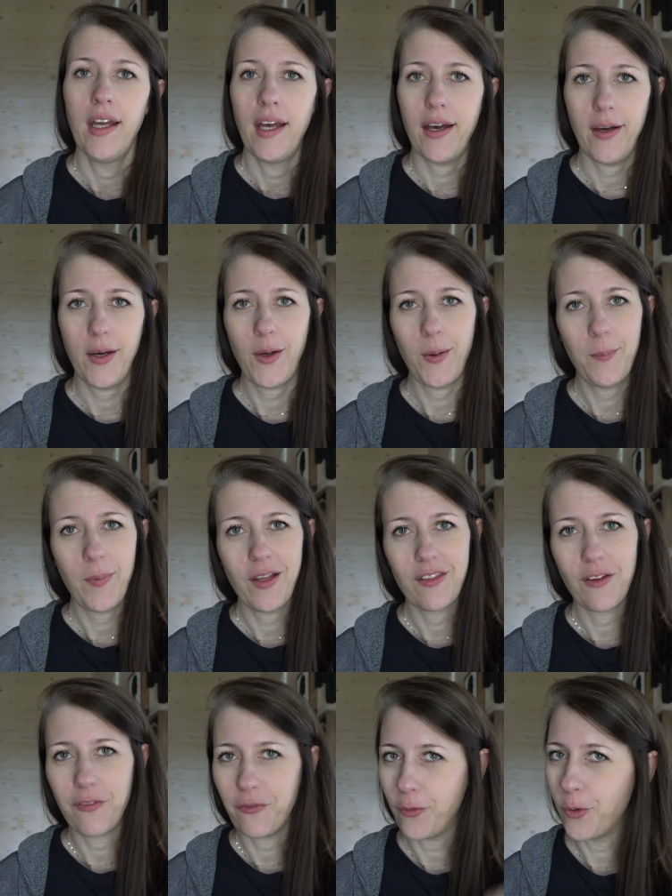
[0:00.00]
Um,
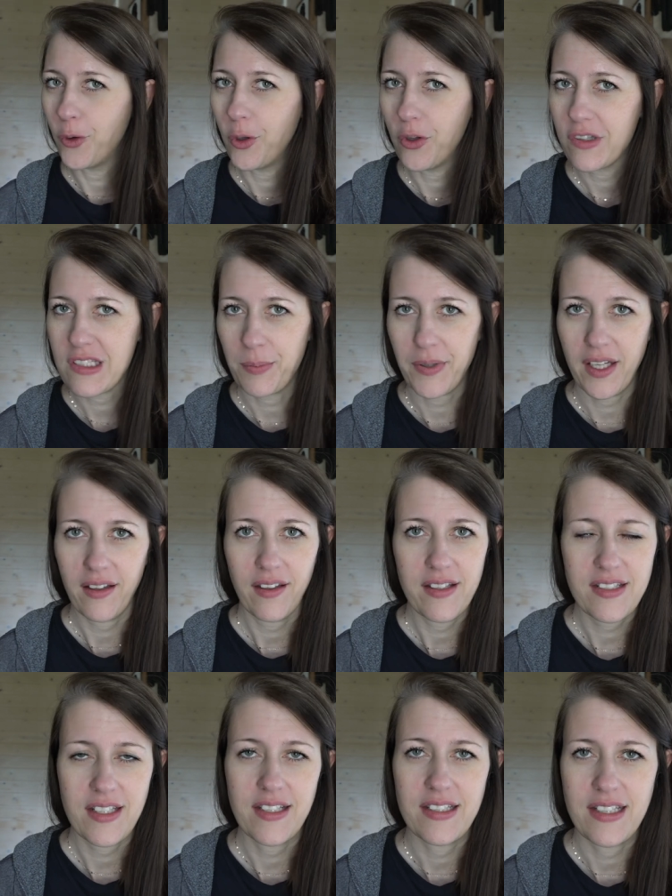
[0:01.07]
the full supply
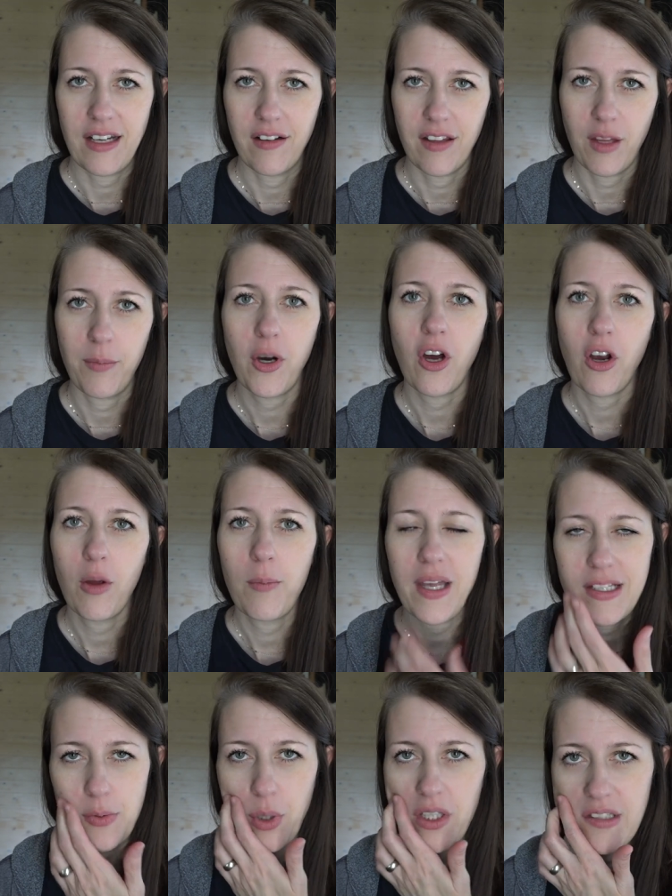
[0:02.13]
list is down in the bottom,
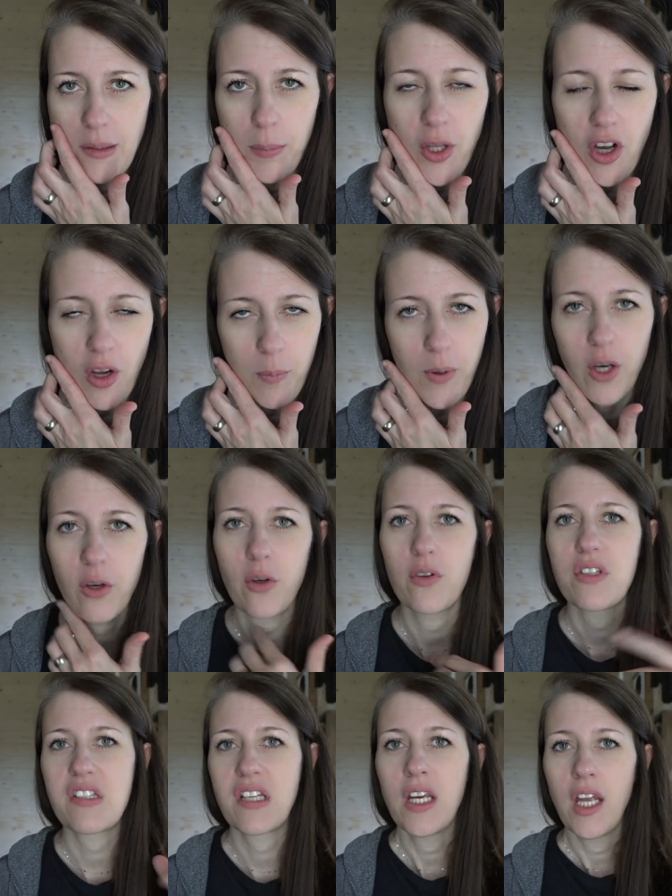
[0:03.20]
as well as the blog
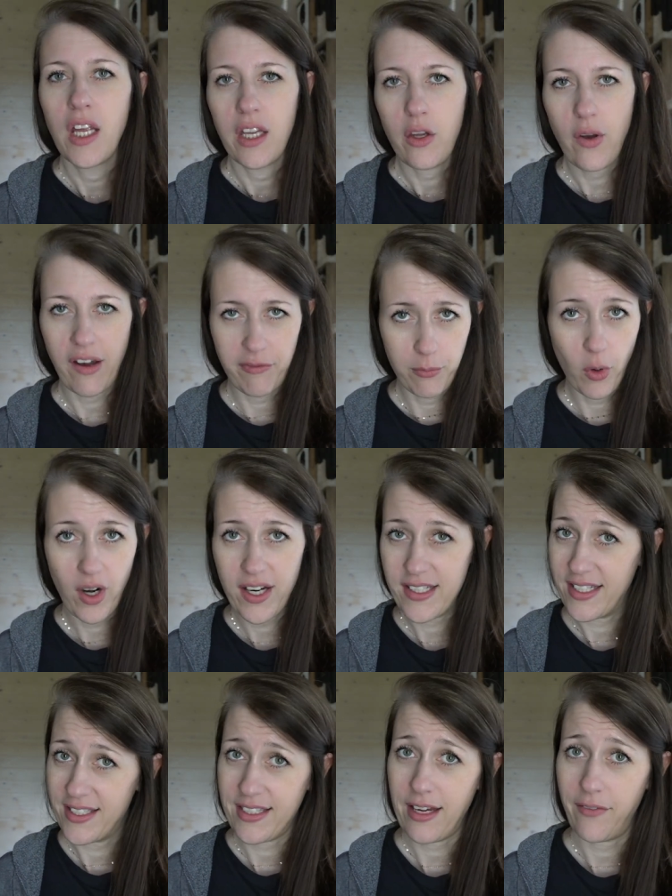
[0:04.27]
post. You have more
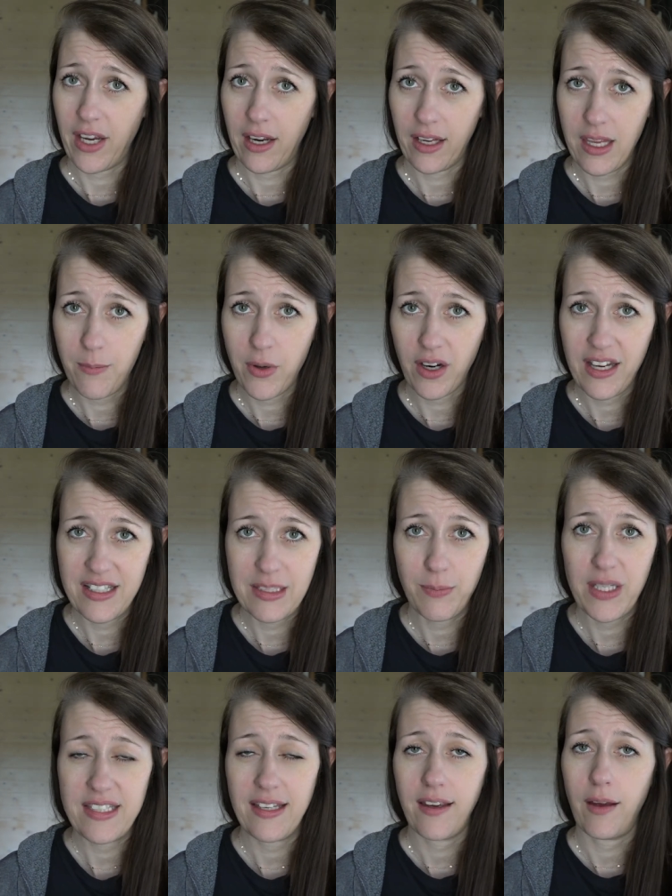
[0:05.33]
ideas of how to keep your kids
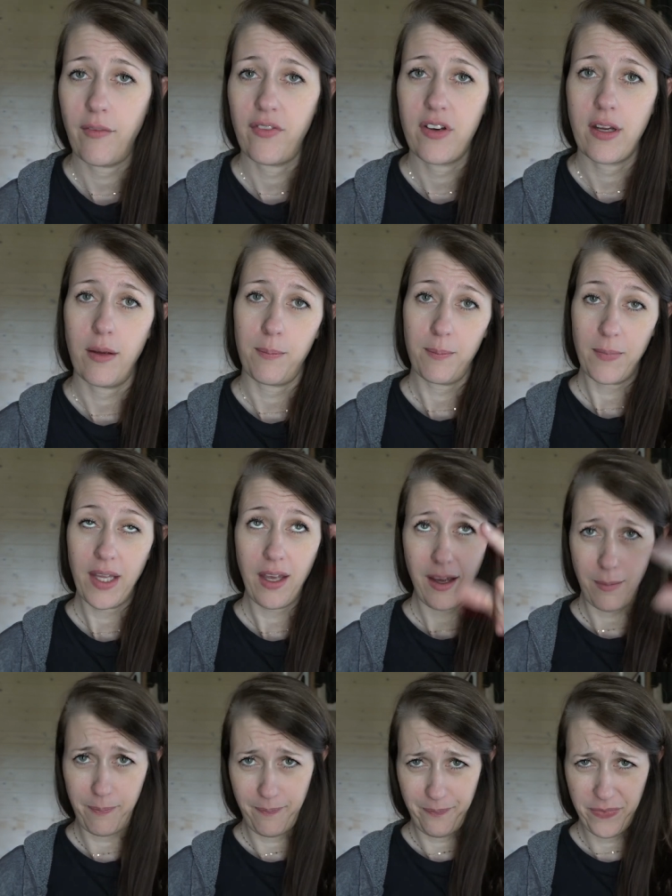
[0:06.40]
busy. I've
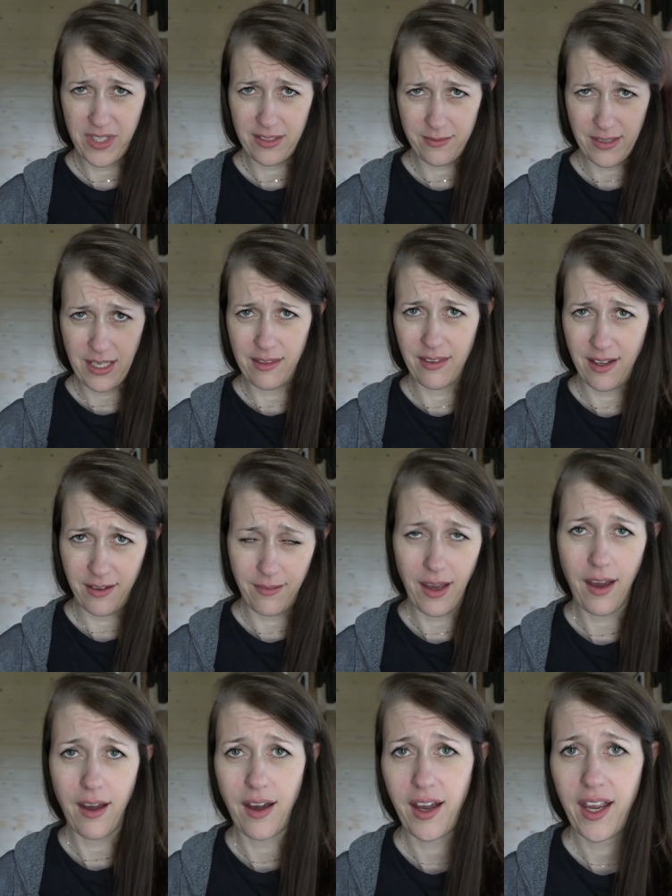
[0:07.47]
in the
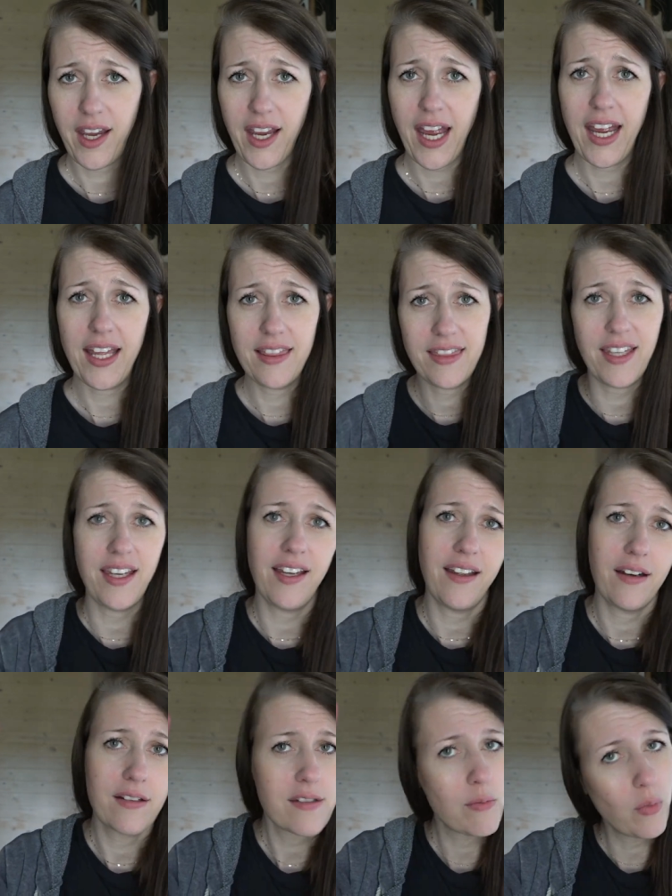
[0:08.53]
eye and
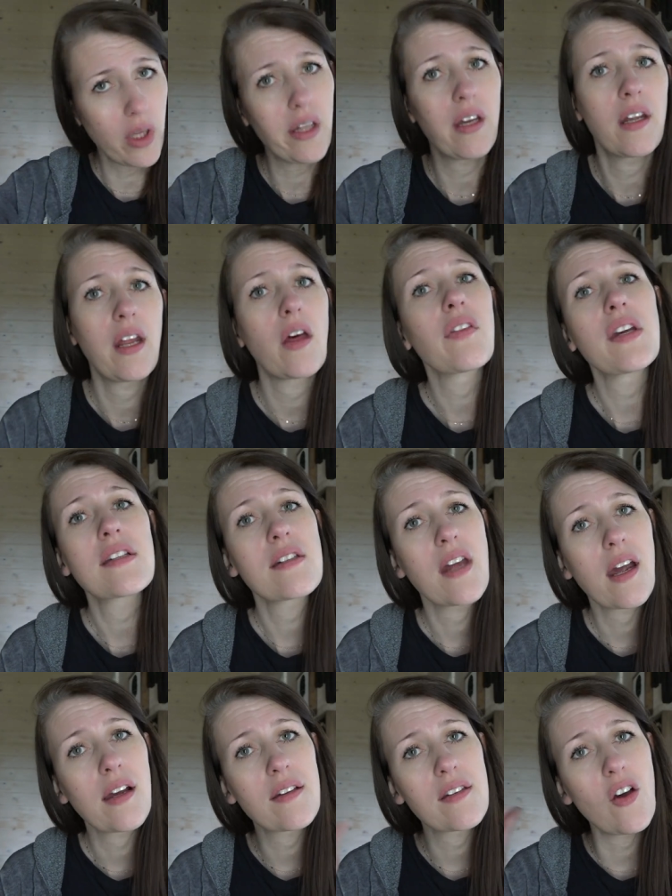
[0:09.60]
then some really unhealthy
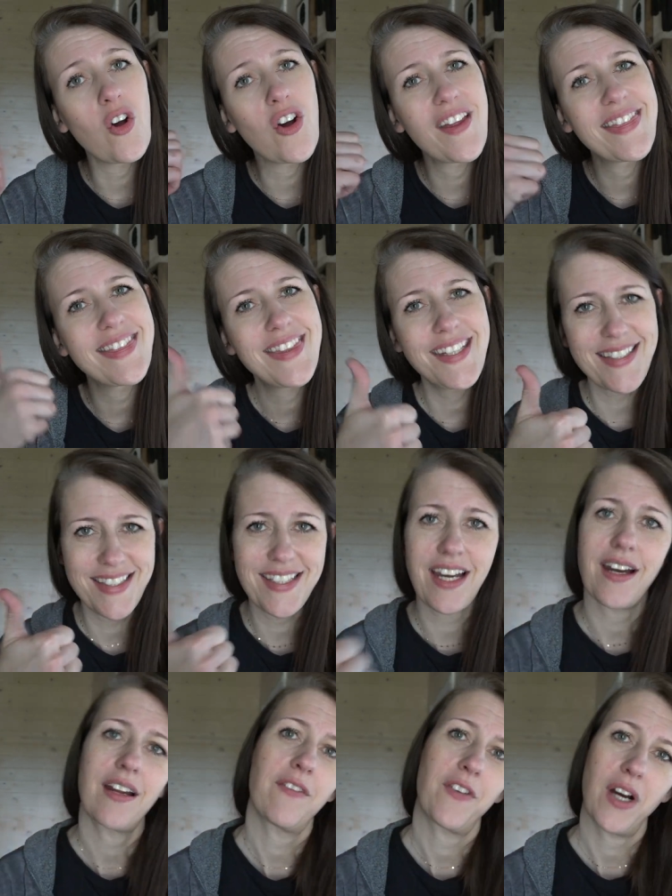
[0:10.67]
snacks on this
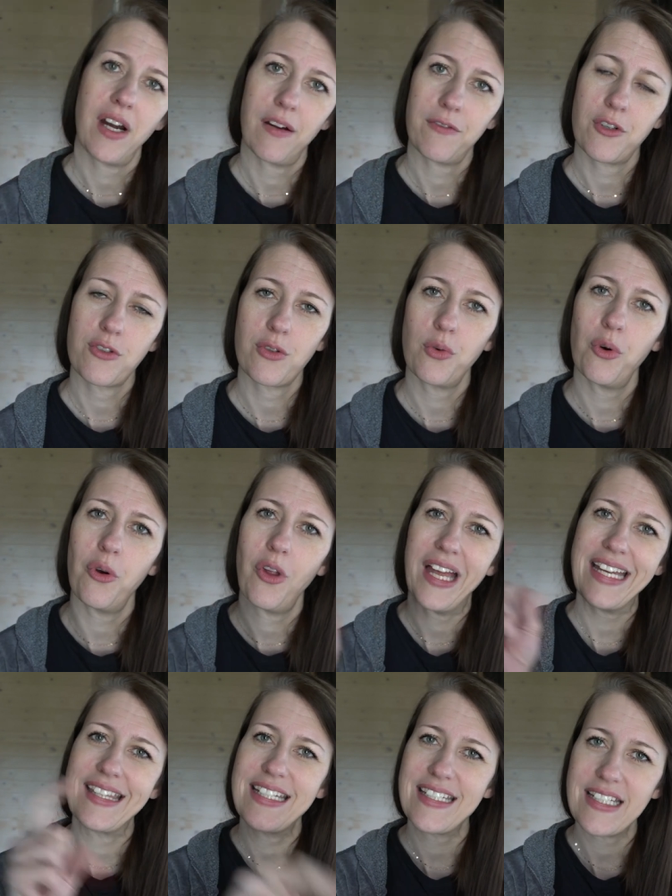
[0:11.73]
side for after school
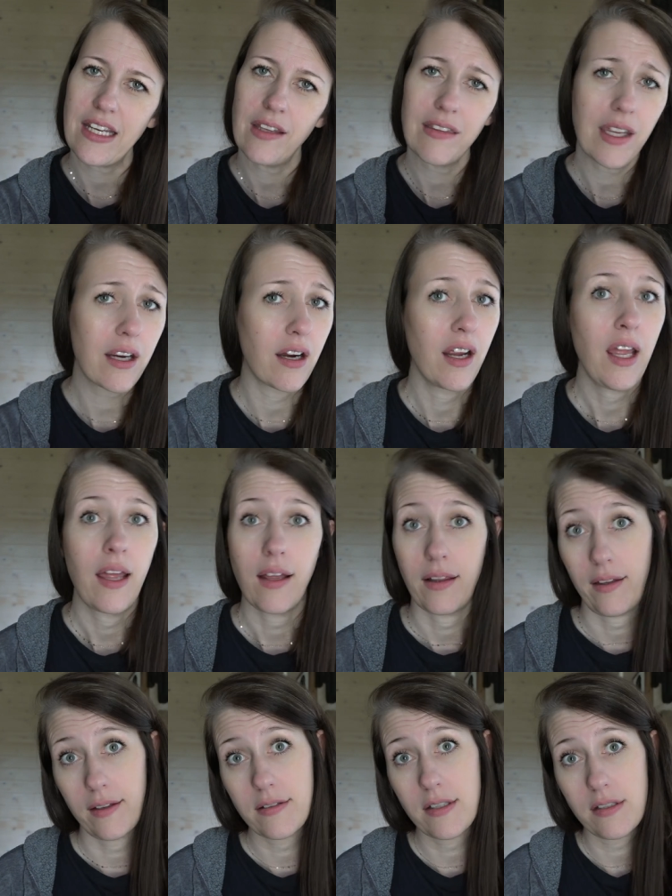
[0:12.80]
and then down there
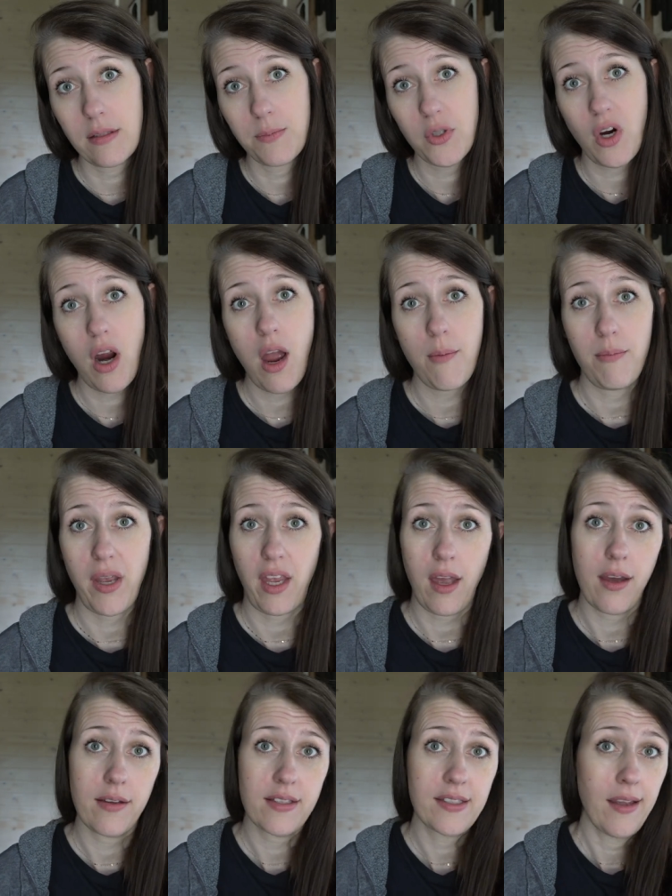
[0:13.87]
click to subscribe
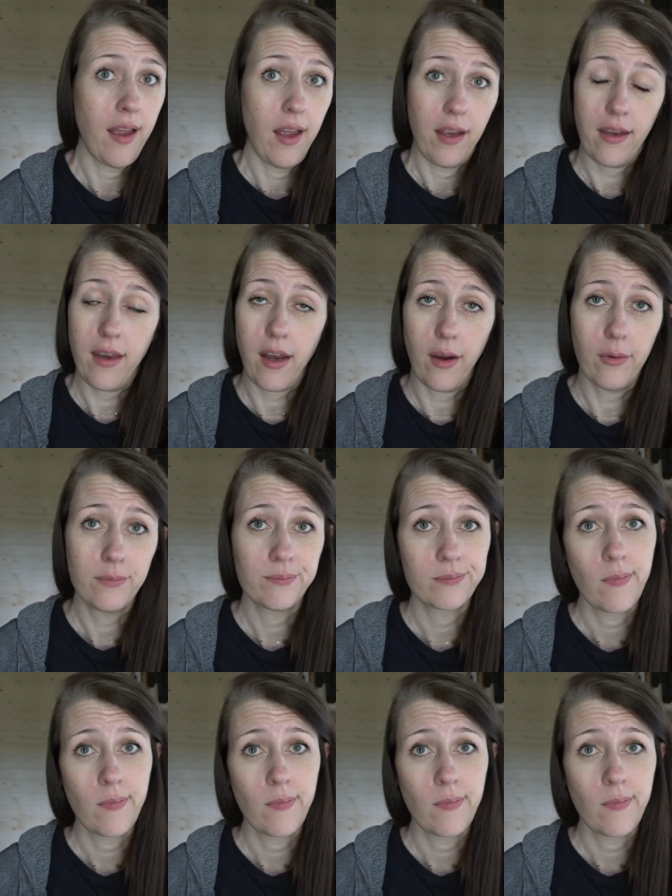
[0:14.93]
because you know